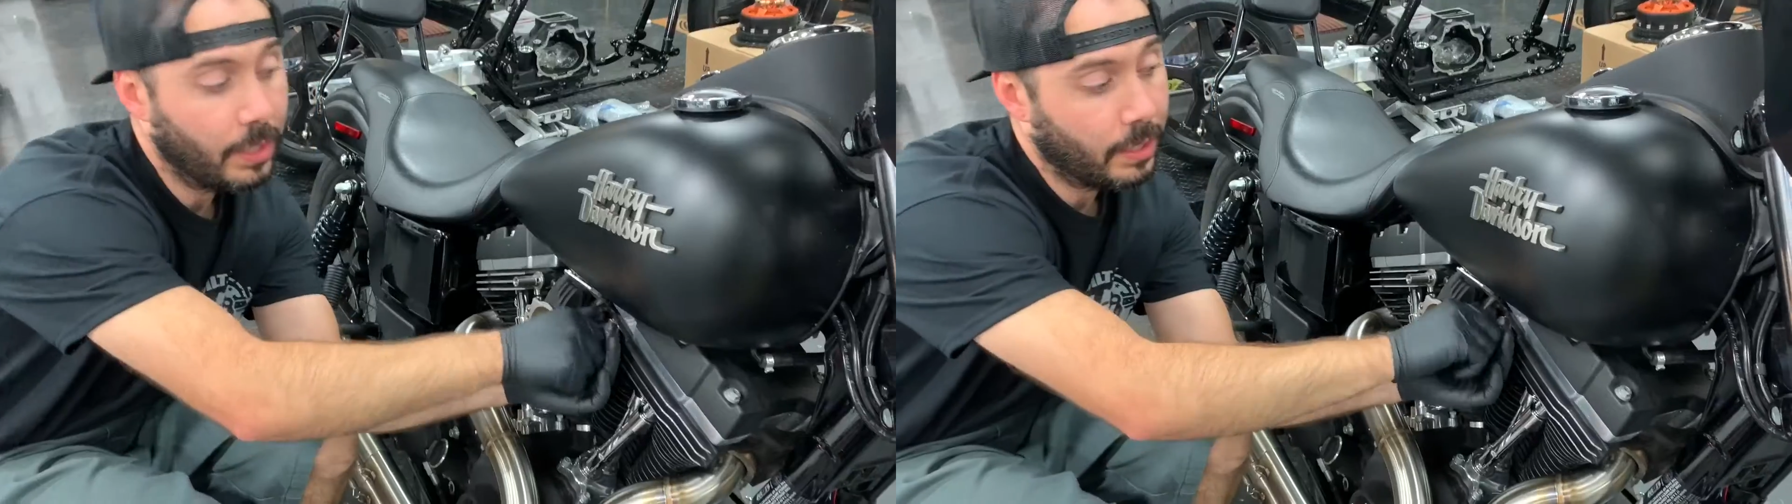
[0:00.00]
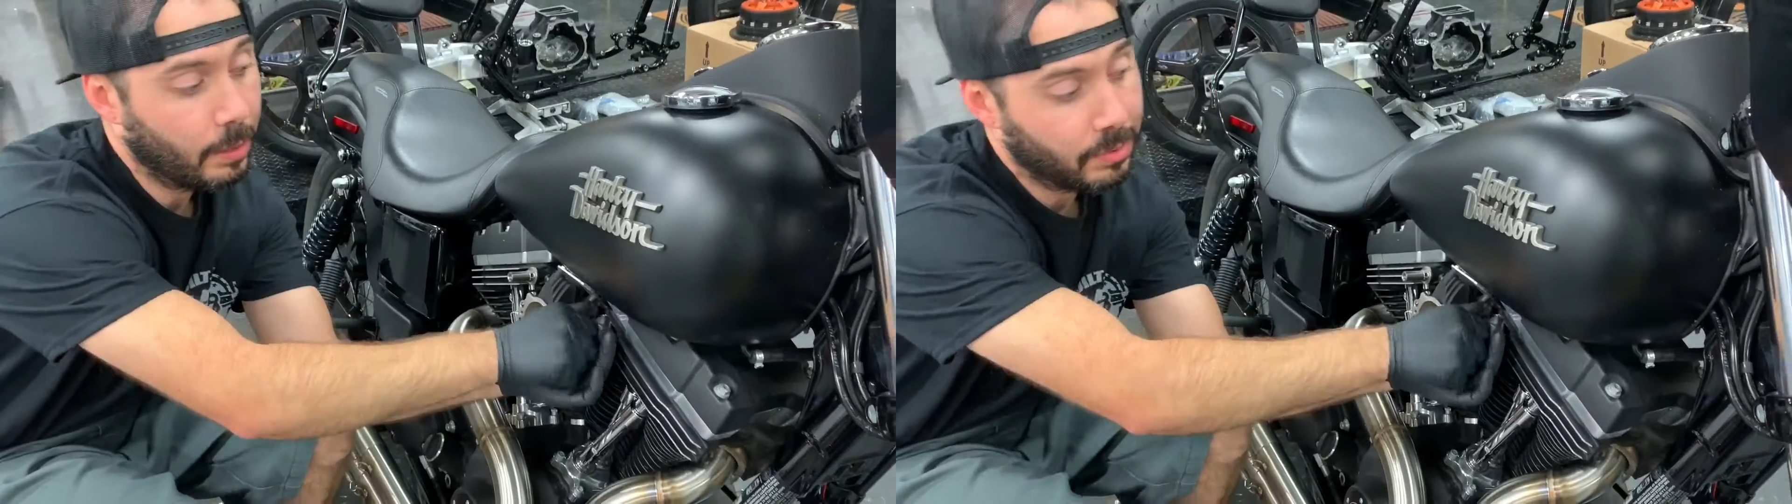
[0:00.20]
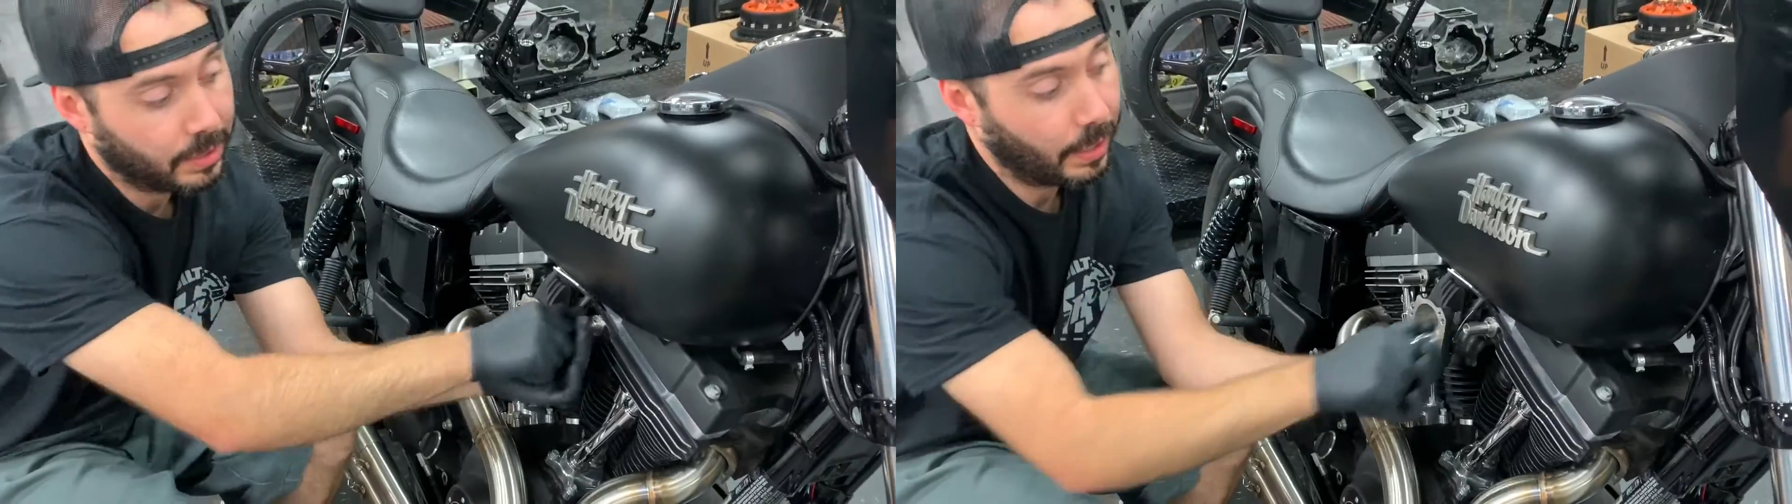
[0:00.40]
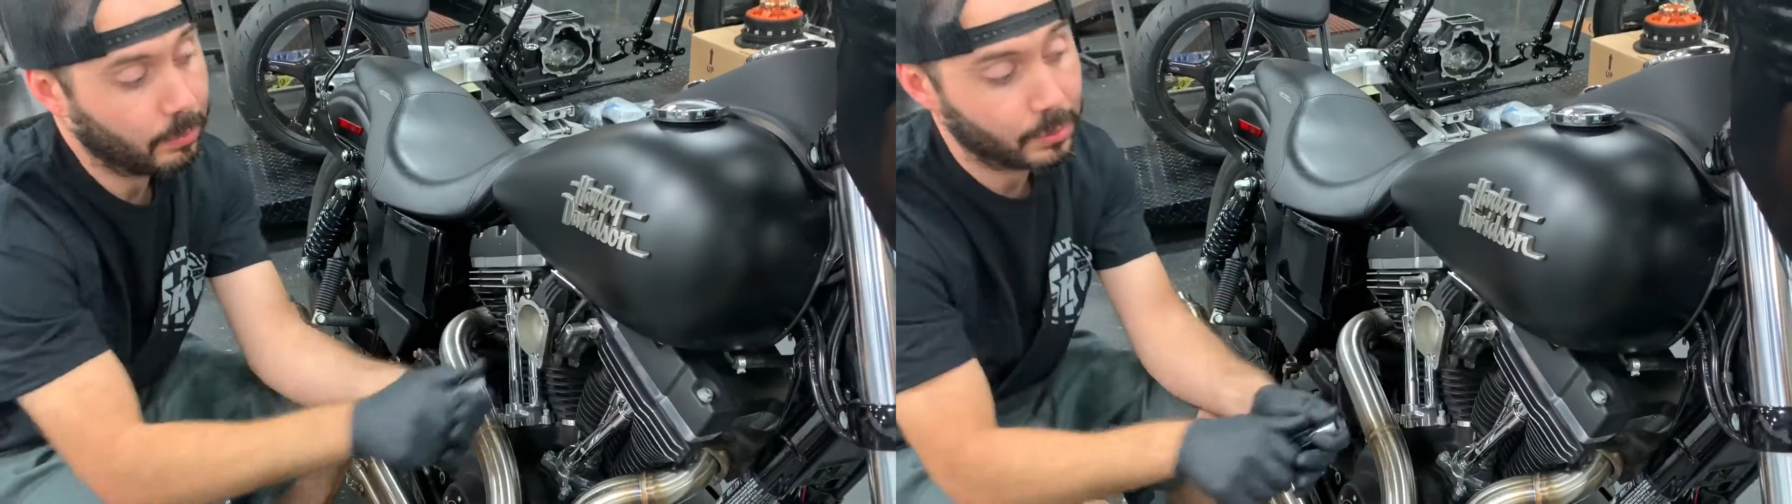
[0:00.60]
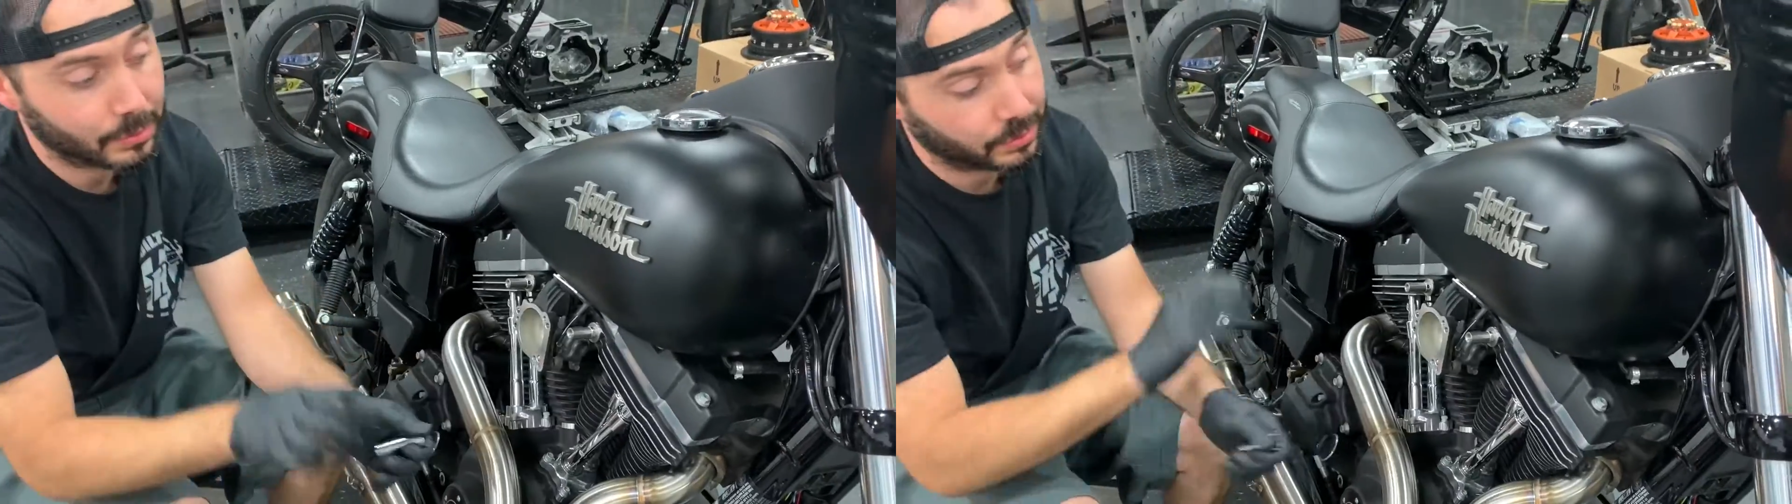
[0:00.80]
it comes time
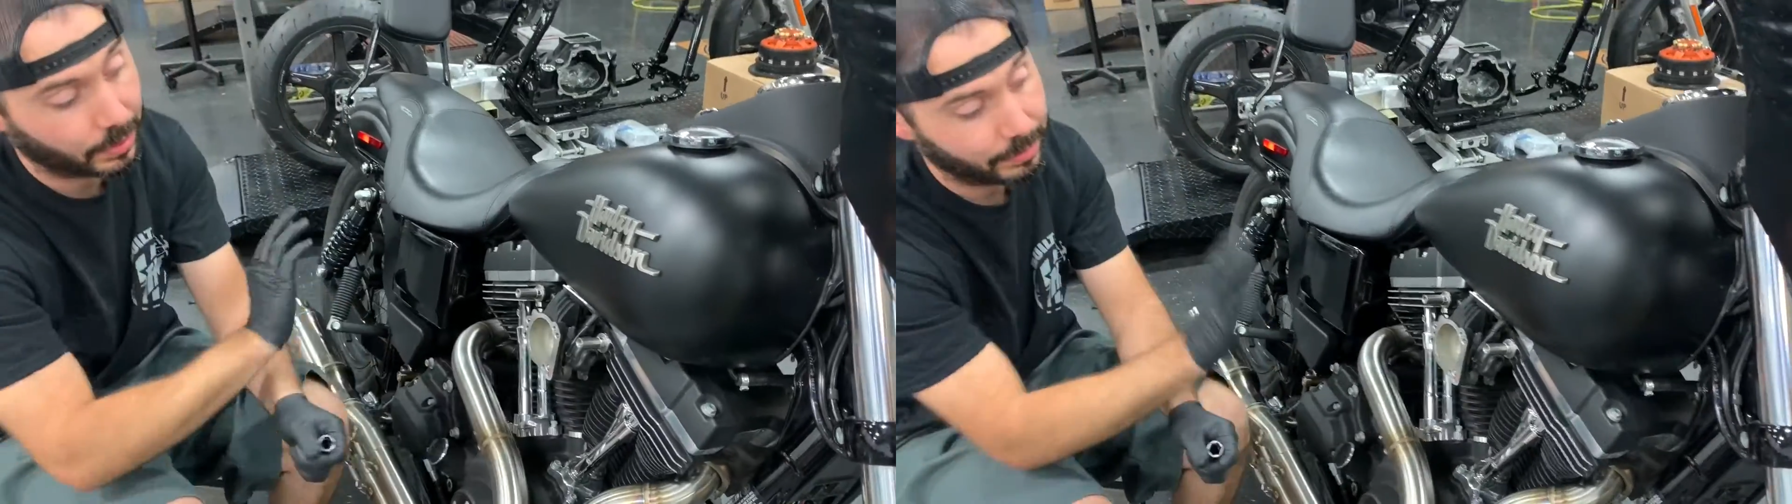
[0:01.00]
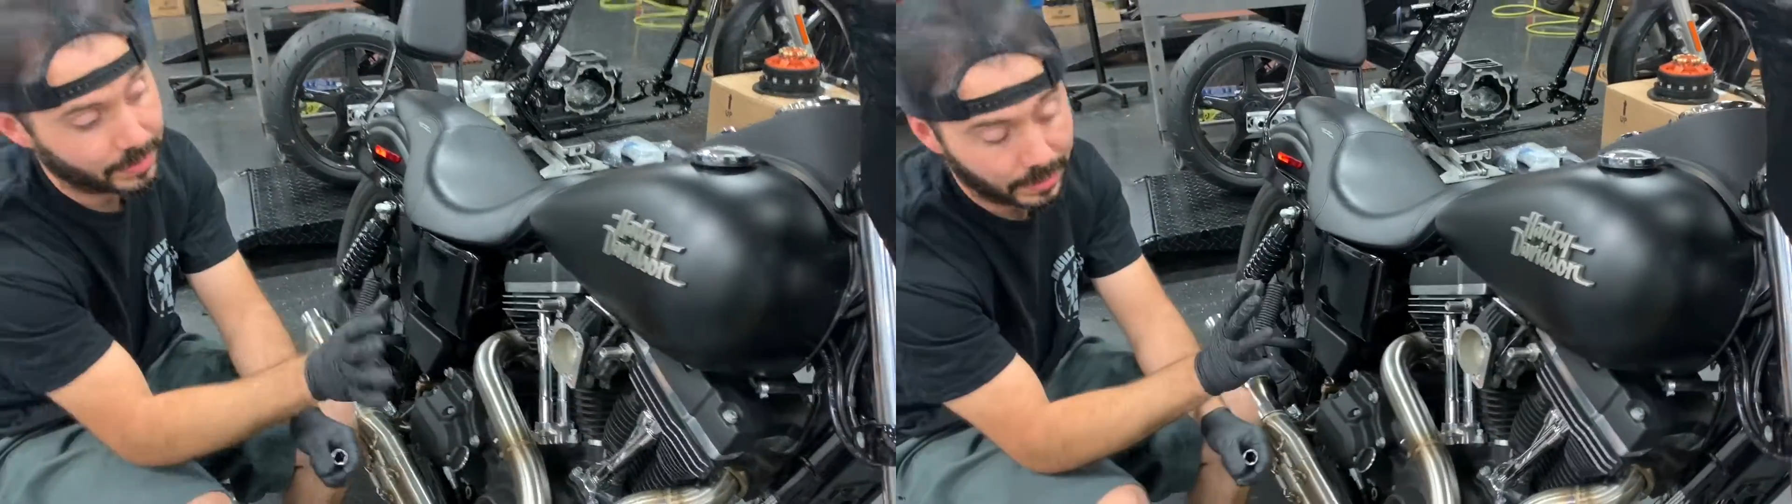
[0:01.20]
to service